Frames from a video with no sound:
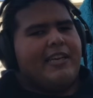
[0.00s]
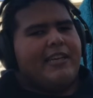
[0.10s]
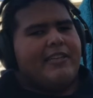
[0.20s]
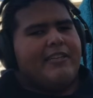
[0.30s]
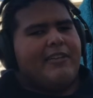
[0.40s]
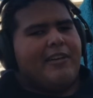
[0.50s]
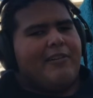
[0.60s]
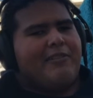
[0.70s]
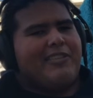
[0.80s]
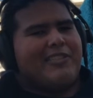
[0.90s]
I
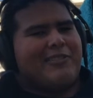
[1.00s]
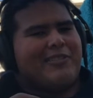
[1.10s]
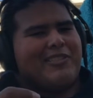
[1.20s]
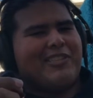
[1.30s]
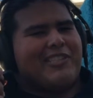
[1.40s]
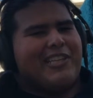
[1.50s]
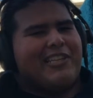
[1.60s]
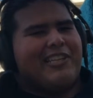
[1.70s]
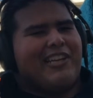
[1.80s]
always was just like,